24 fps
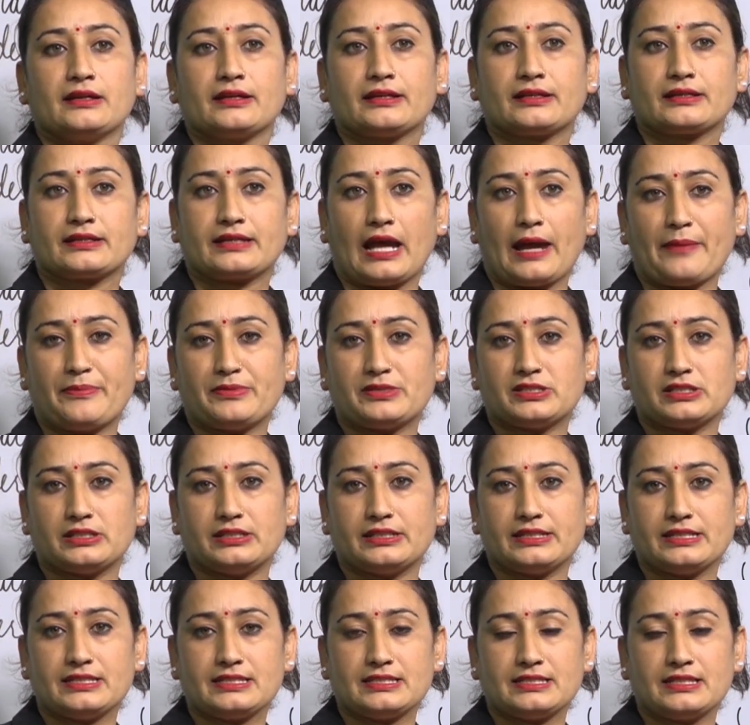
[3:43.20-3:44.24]
capital
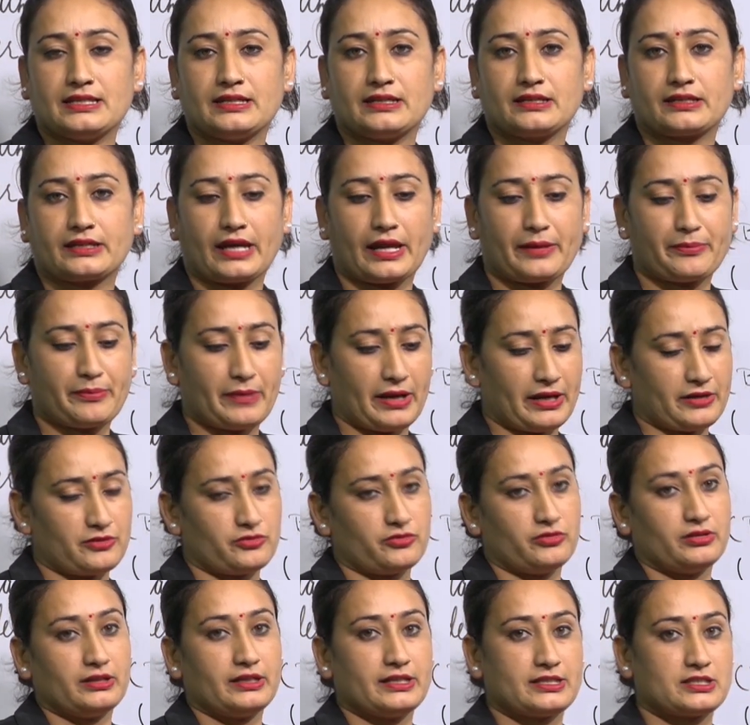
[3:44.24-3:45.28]
is
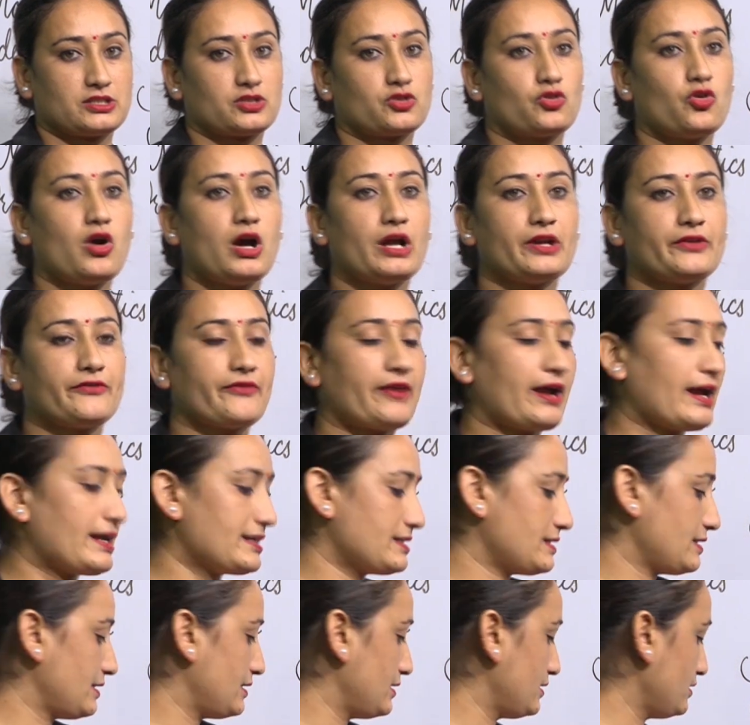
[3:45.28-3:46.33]
Kathmandu. Let's go on
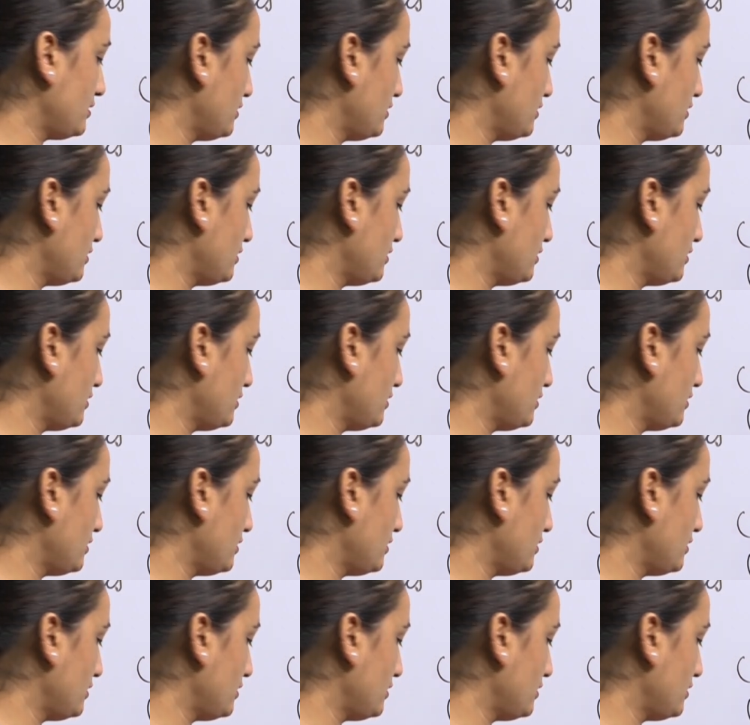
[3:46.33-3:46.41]
writing